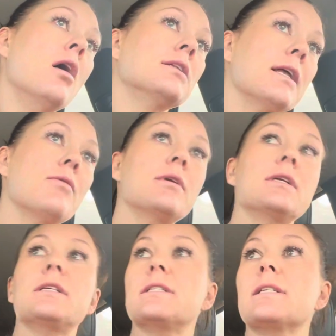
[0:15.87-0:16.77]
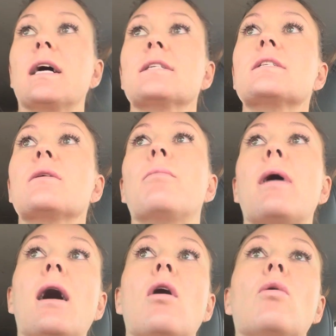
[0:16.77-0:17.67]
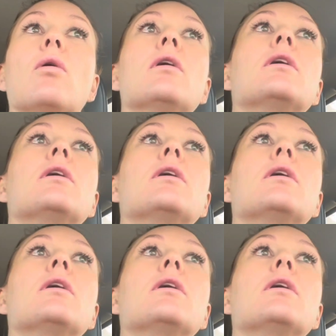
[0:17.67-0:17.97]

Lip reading: Today I wanted to discuss about